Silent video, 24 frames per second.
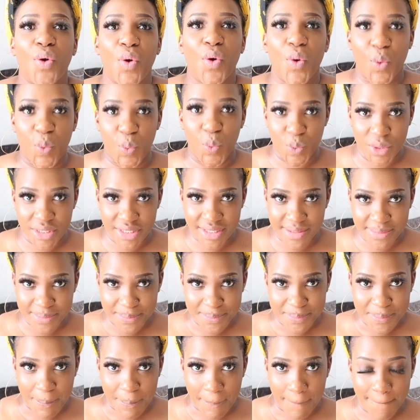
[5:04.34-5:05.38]
cold.
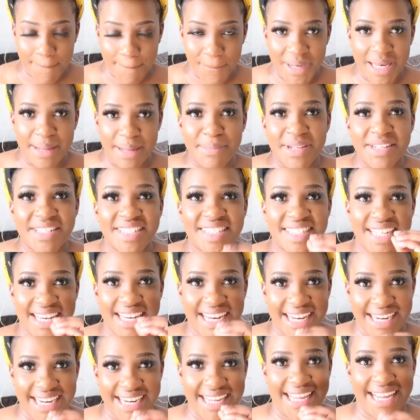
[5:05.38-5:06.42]
Let me say
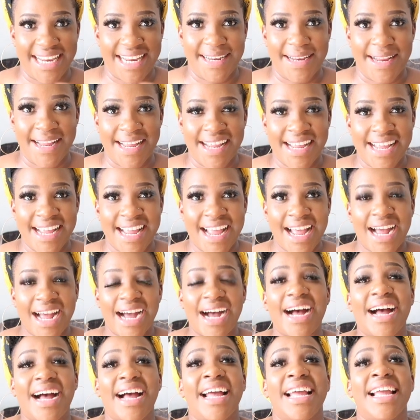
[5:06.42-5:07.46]
that again.
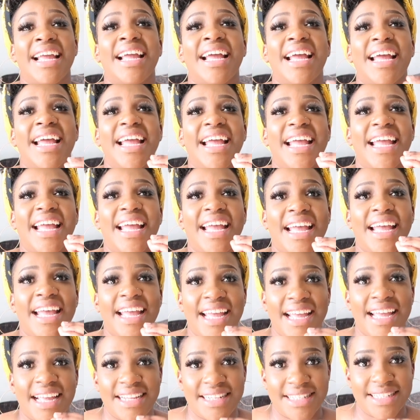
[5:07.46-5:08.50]
I
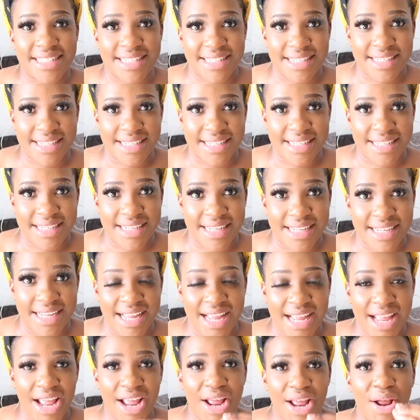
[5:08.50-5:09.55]
hate
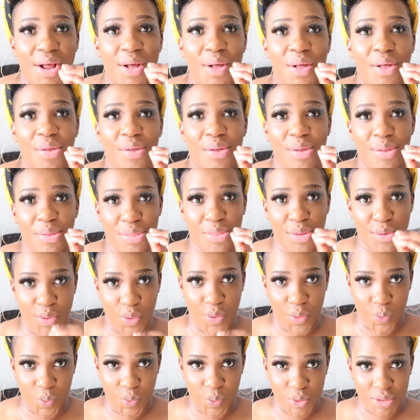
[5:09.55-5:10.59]
the
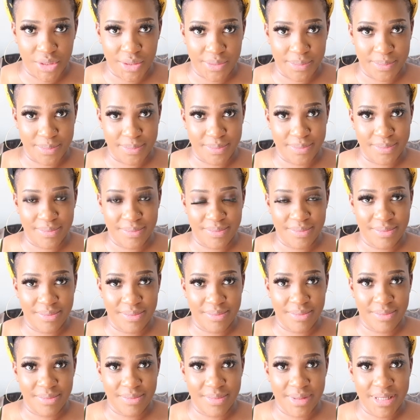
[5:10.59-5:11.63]
cold.
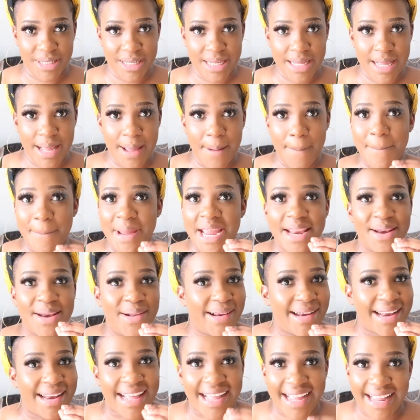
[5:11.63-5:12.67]
Me
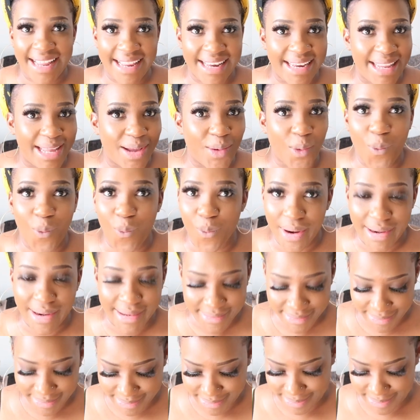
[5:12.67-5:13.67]
not like the cold.